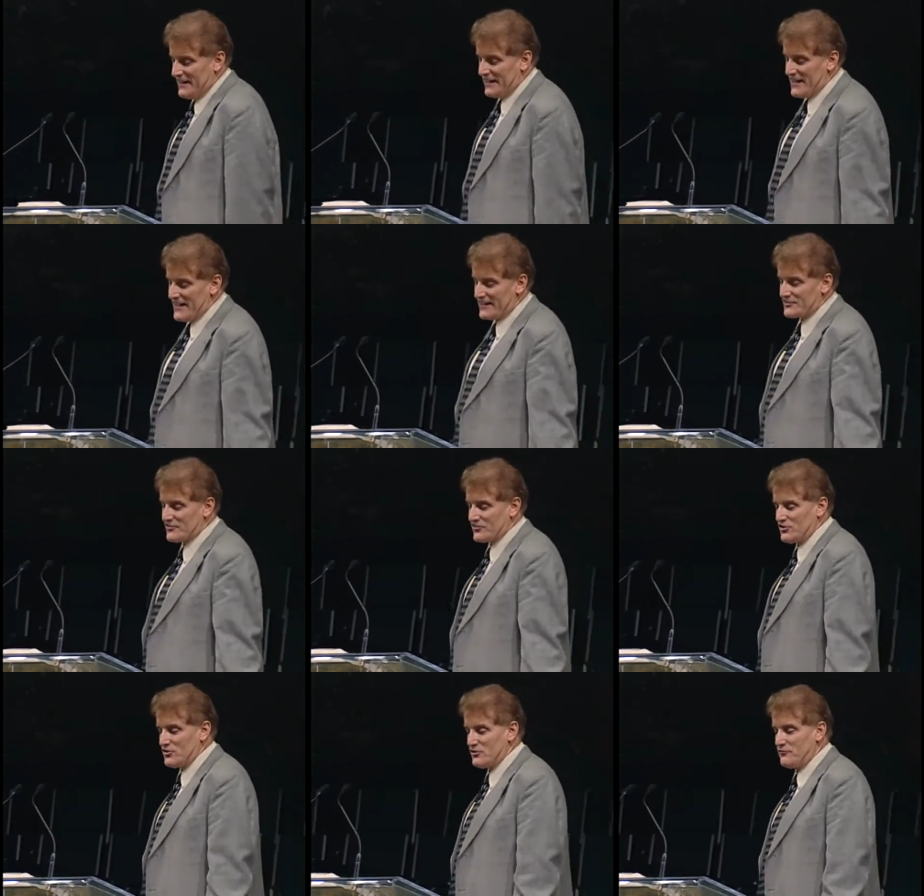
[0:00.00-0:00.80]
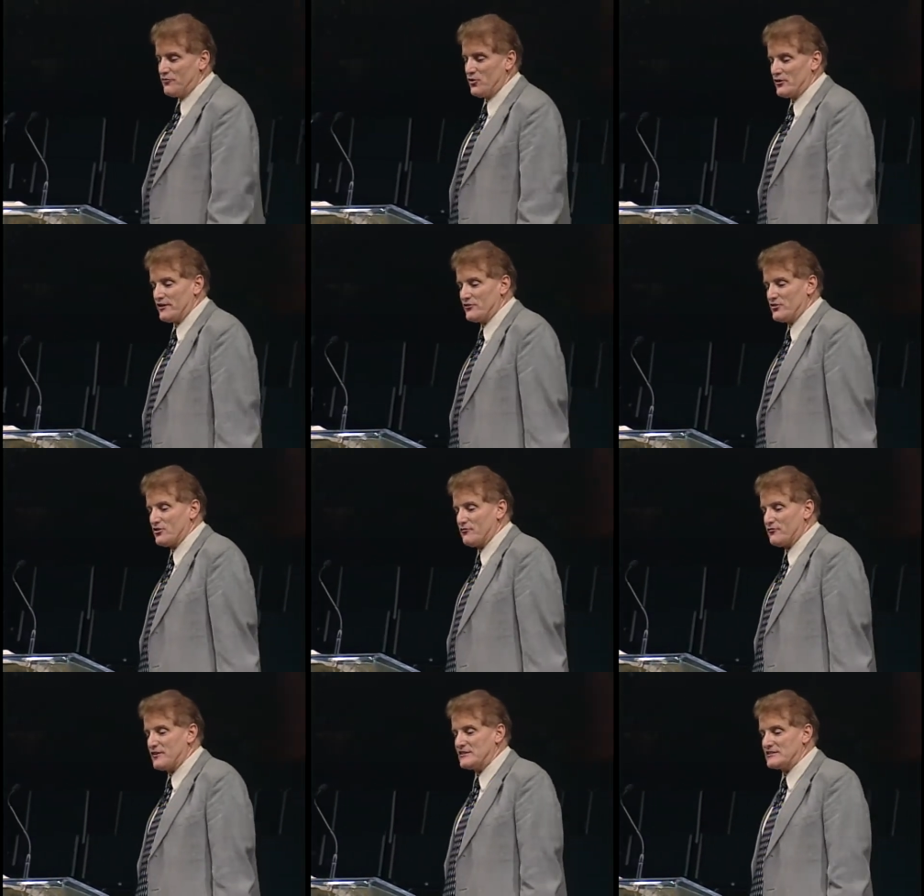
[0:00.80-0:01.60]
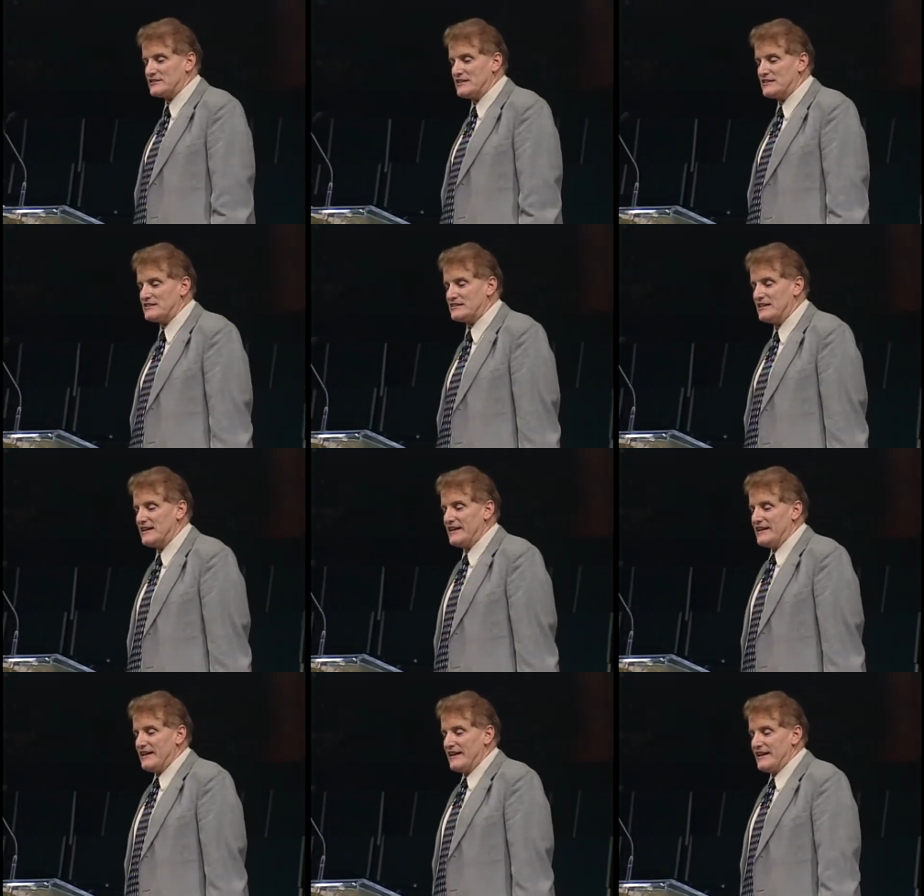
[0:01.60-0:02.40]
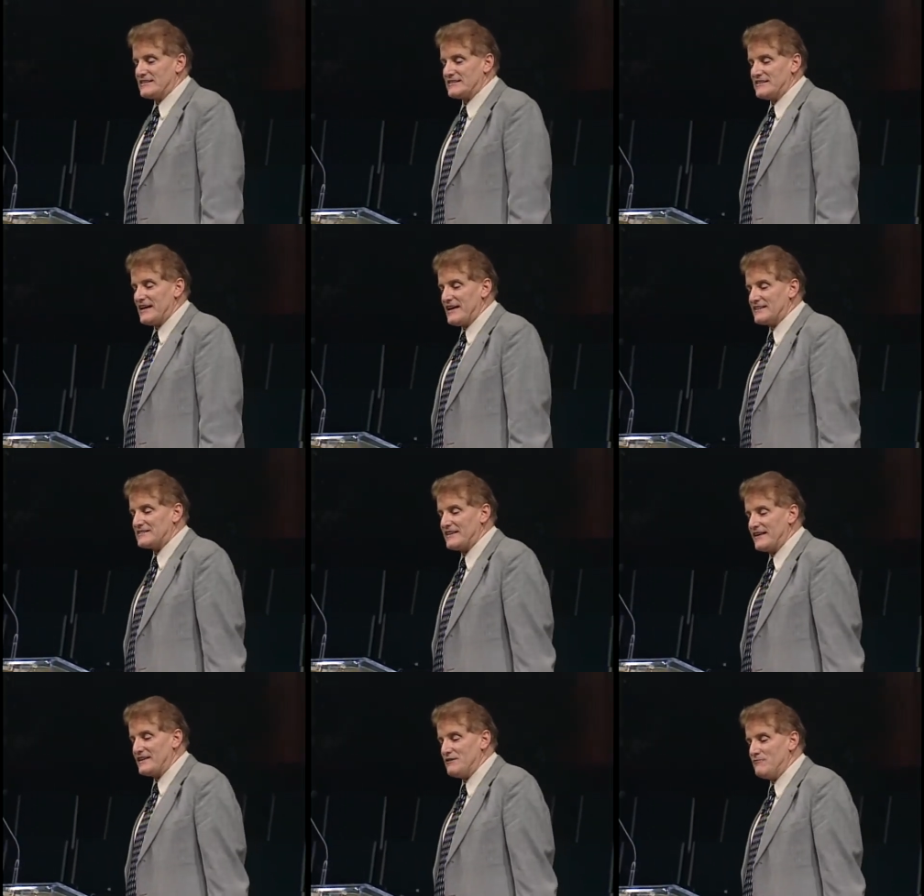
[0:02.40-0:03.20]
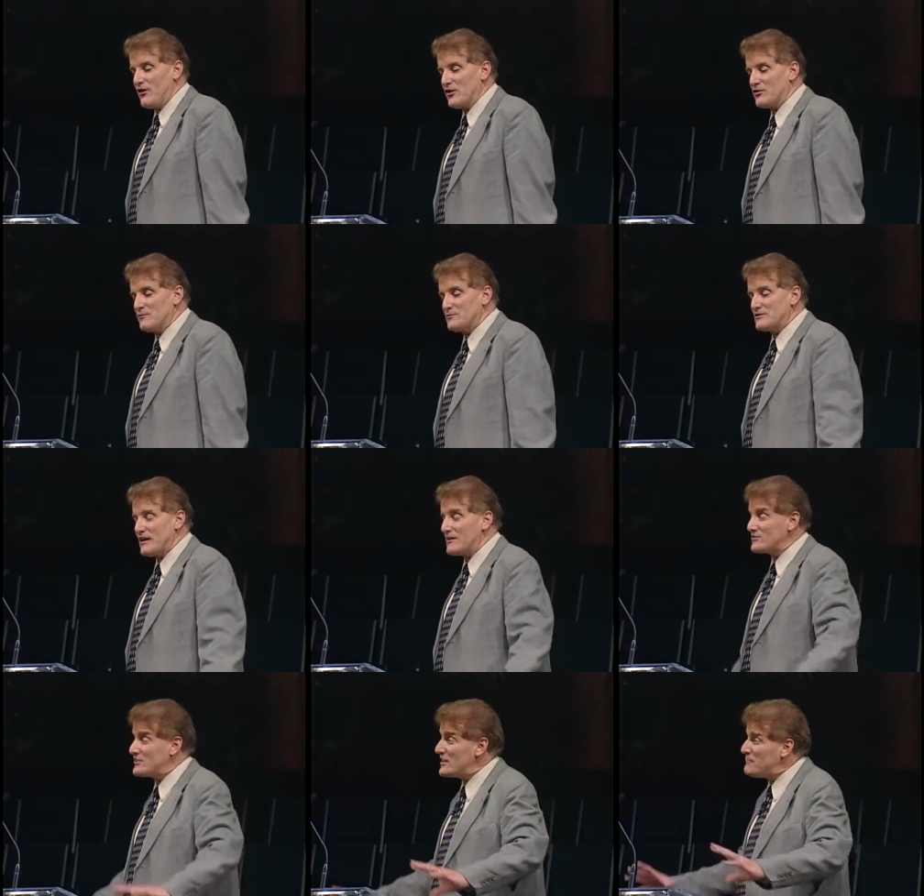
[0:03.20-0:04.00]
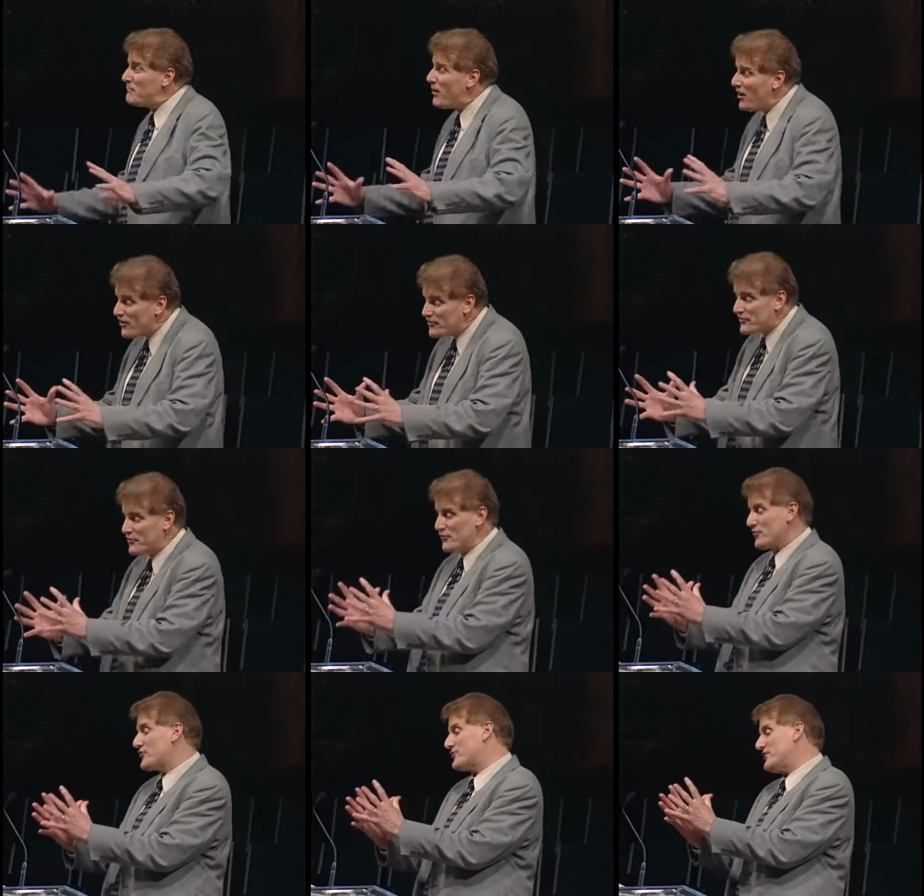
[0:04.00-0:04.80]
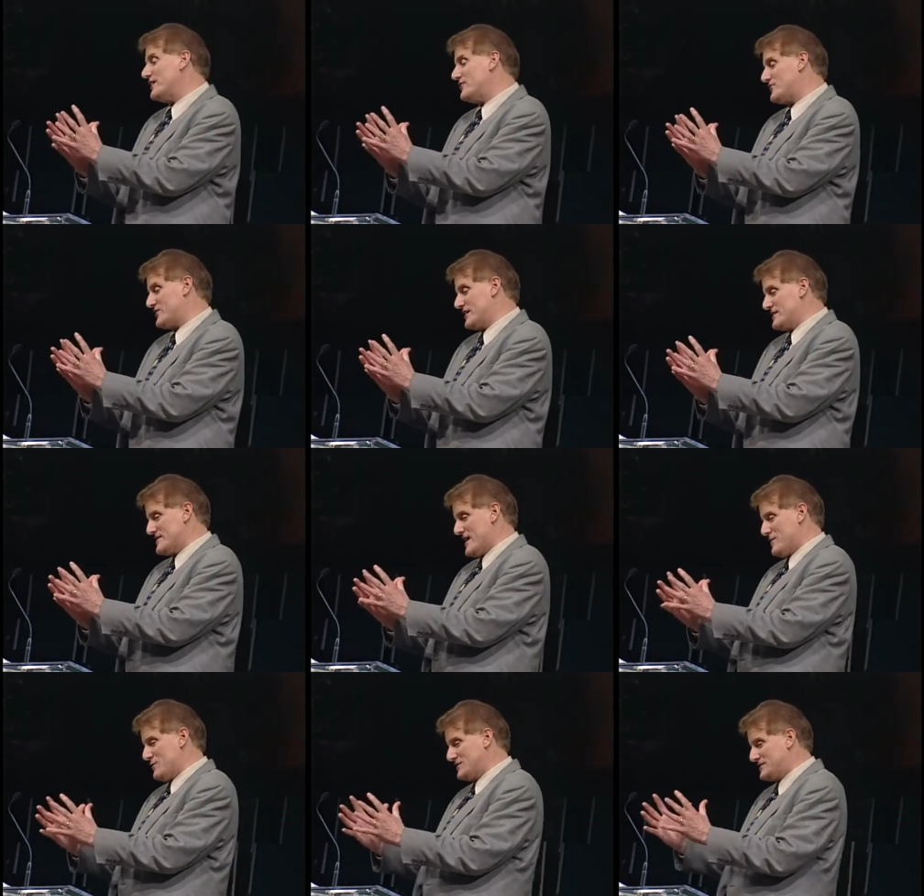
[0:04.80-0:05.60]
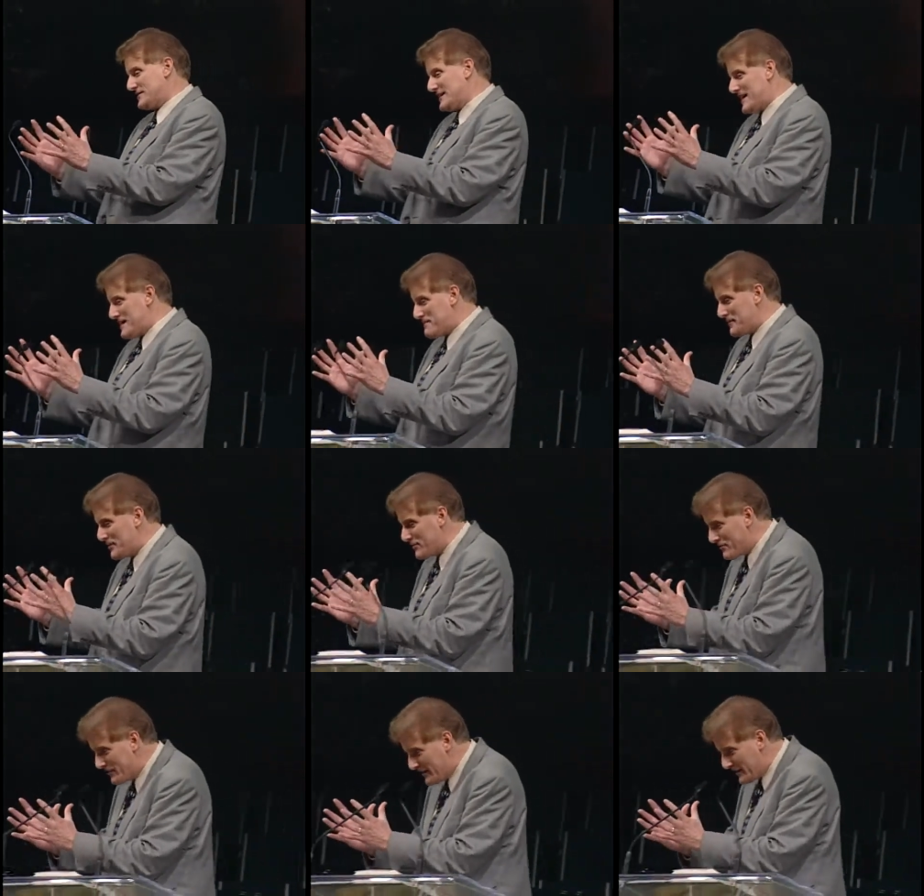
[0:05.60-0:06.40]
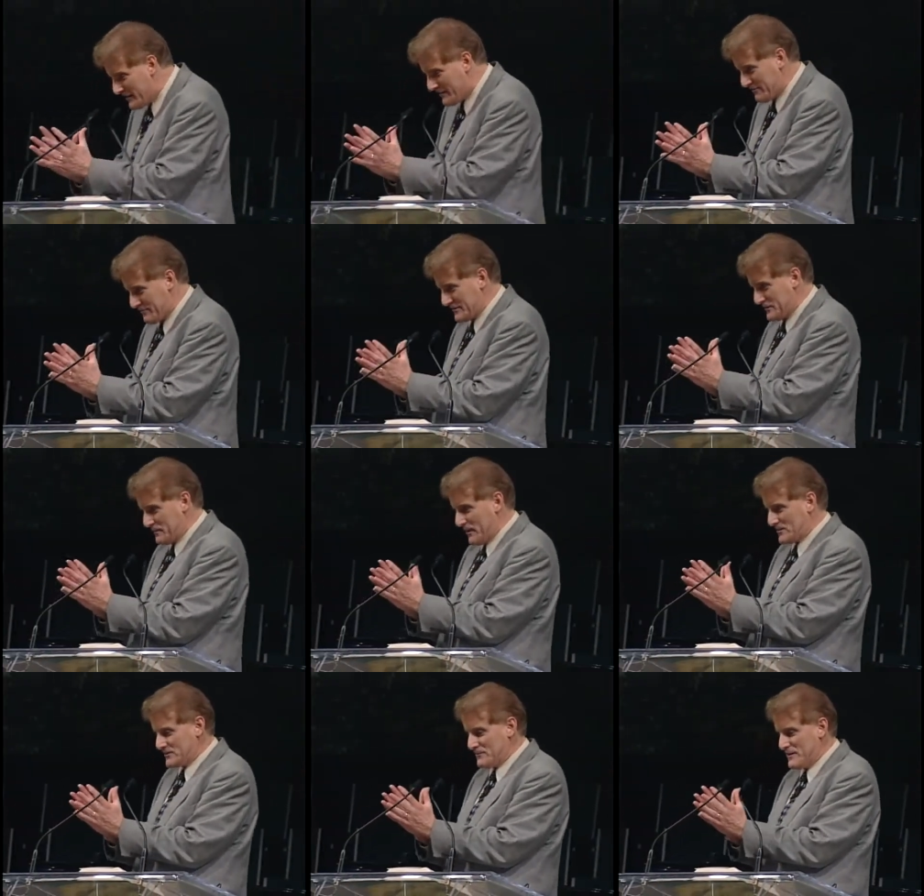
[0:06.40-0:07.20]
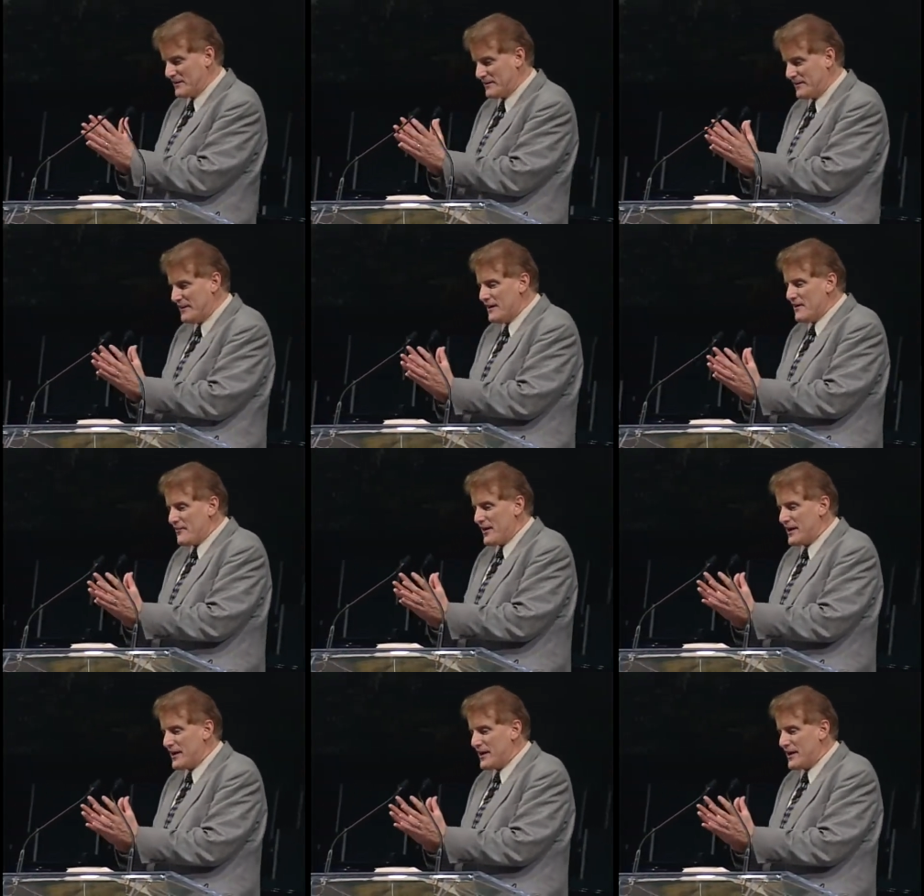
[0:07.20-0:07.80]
In Acts 2:42, for instance, it says they devote themselves to the apostles' teaching. That was their unique responsibility.